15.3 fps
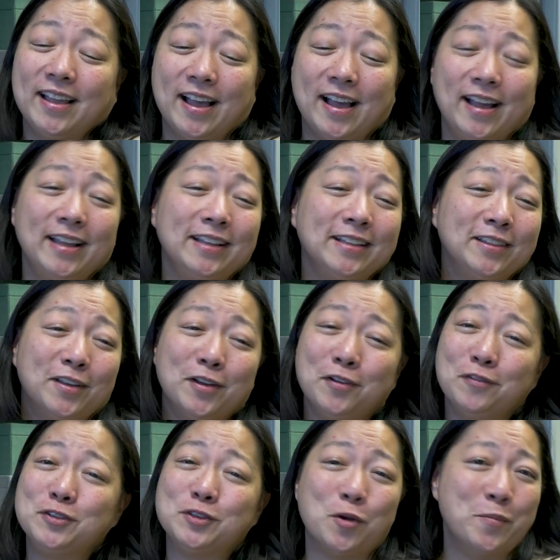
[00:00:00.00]
I
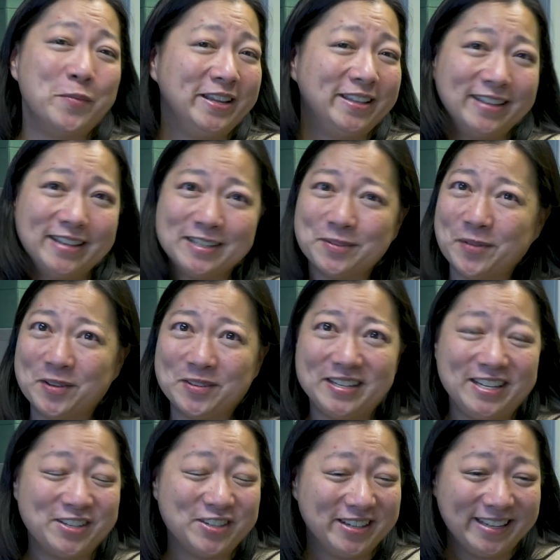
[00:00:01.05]
love so many things about
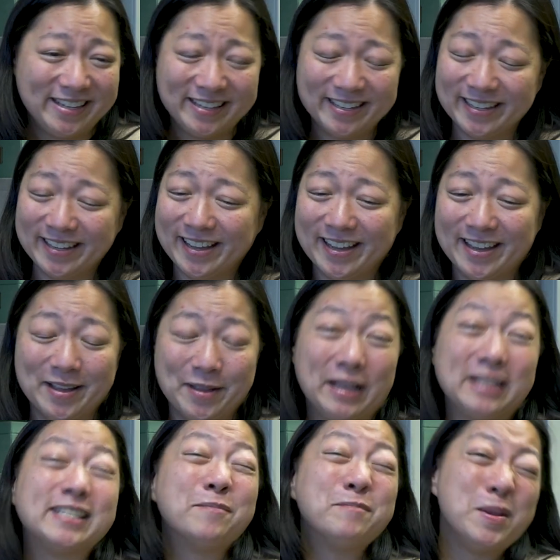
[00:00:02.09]
teaching,
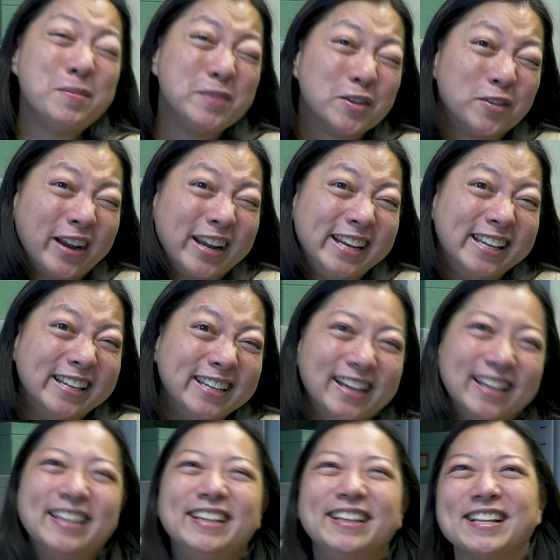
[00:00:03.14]
except maybe the grading.
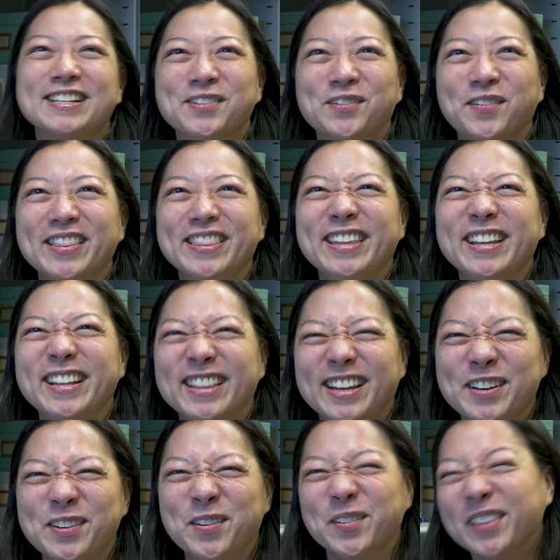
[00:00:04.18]
I think that's the one thing
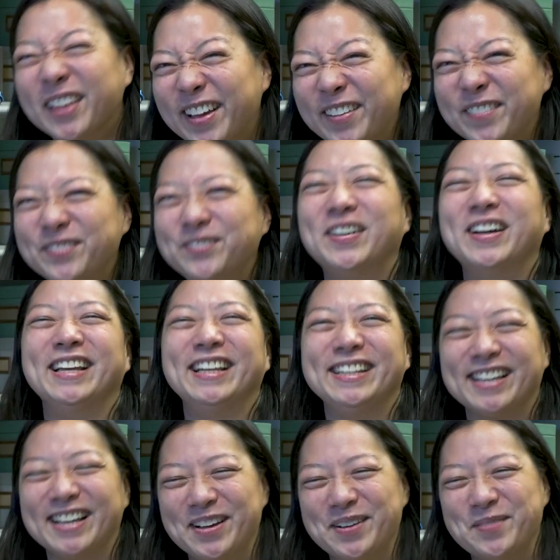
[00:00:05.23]
that I don't love,
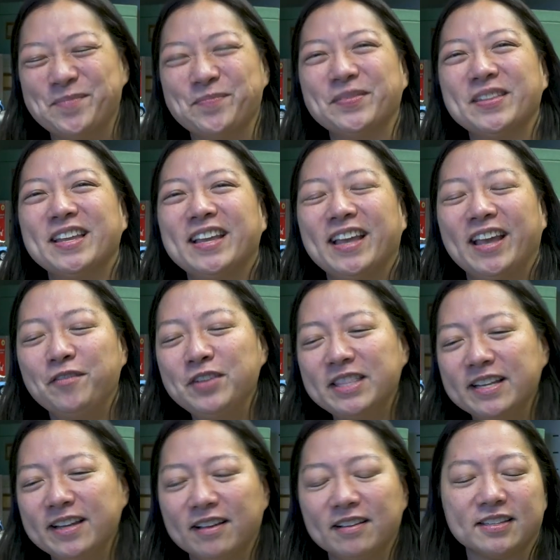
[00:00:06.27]
but
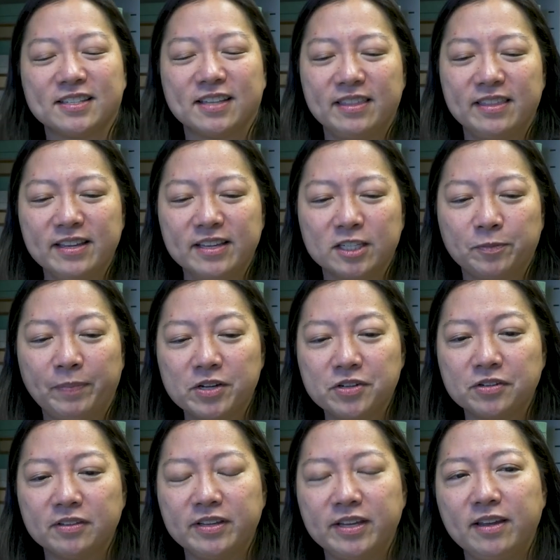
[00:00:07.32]
everything else, I think,
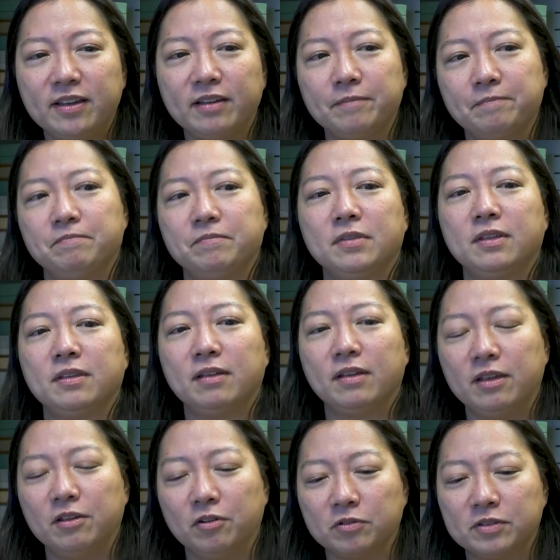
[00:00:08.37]
especially
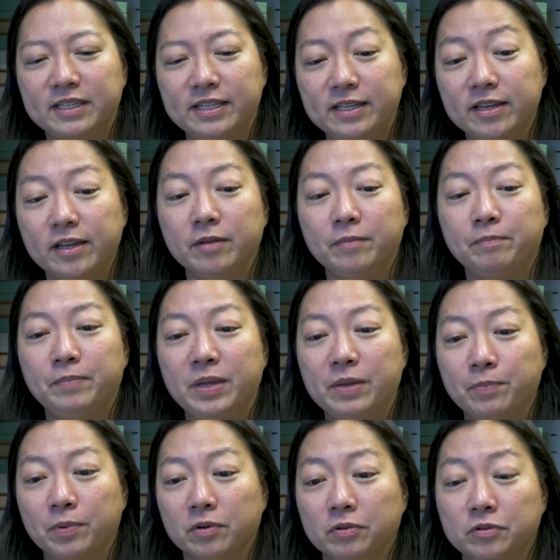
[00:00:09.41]
seeing
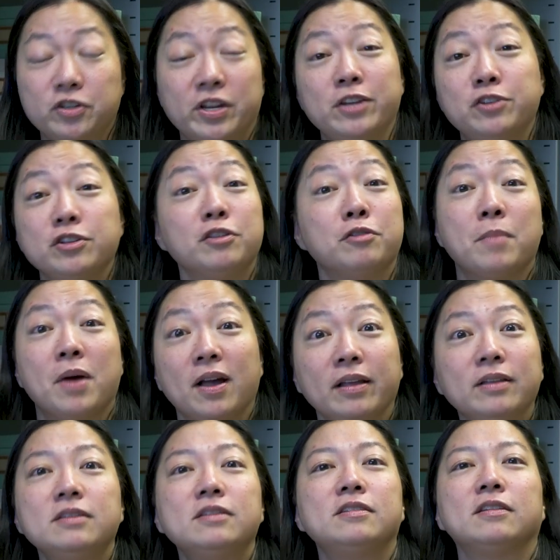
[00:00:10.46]
people changing their
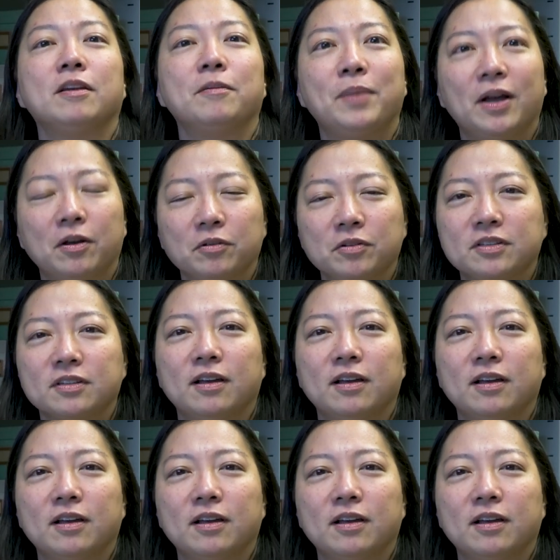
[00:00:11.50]
minds about